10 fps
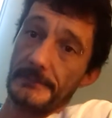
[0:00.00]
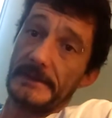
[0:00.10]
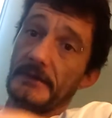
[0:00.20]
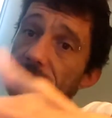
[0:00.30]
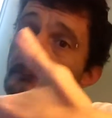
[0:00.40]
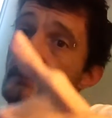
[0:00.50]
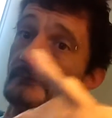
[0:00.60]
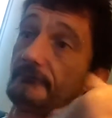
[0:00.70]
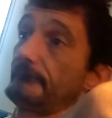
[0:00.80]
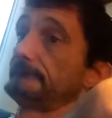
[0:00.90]
because
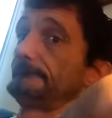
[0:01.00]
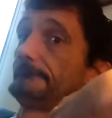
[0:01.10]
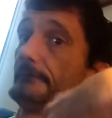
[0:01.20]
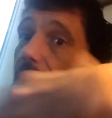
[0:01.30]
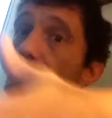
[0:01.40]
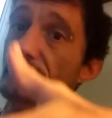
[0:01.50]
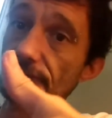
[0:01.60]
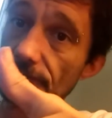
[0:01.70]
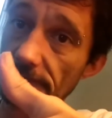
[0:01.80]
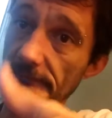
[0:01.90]
of the
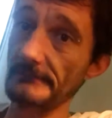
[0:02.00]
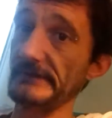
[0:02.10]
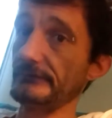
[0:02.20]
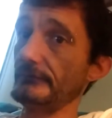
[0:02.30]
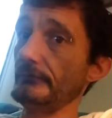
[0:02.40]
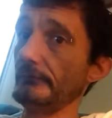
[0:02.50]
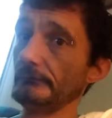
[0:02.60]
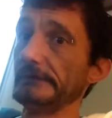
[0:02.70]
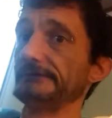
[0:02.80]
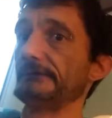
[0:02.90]
music. I mean,
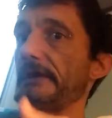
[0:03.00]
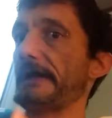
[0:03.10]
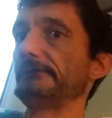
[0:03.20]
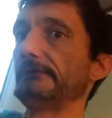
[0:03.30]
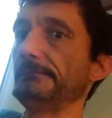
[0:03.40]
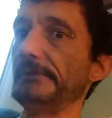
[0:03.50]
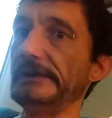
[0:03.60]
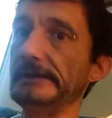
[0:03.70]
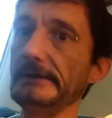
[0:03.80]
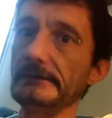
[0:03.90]
you listen to
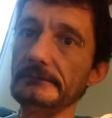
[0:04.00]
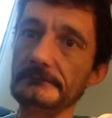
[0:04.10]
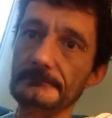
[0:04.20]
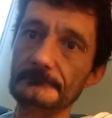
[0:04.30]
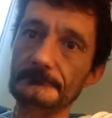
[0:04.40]
ICP and